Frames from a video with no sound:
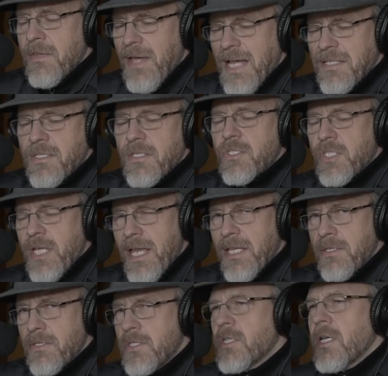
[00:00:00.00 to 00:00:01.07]
That
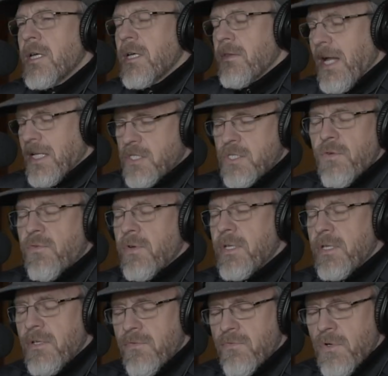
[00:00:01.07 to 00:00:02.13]
descends. That's different
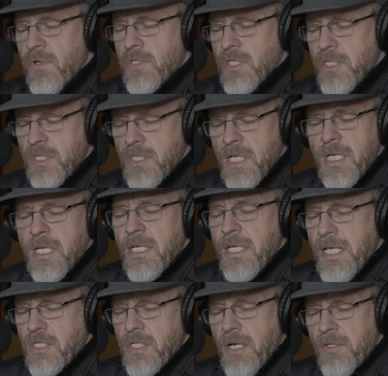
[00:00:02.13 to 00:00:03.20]
than the verses.
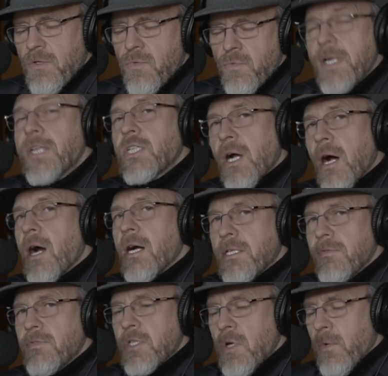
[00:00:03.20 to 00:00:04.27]
It's got the rich
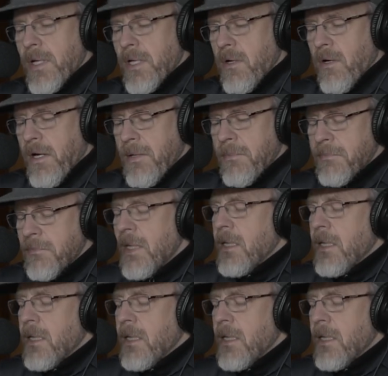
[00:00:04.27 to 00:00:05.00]
octaves going on.